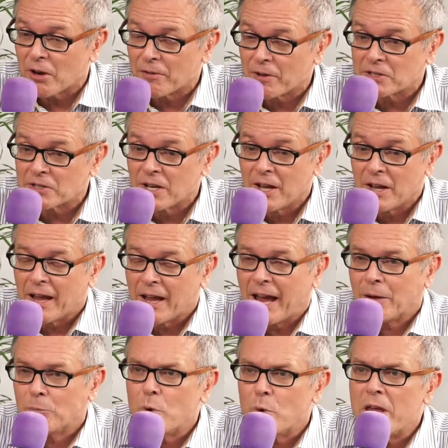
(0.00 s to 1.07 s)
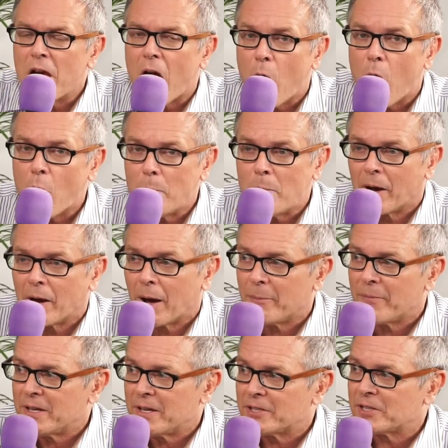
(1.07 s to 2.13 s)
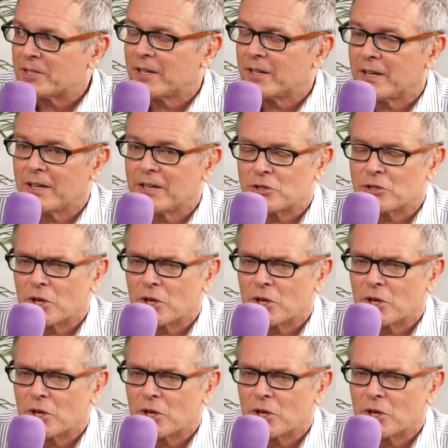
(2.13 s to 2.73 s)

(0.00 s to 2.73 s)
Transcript: service, and we open up this uh,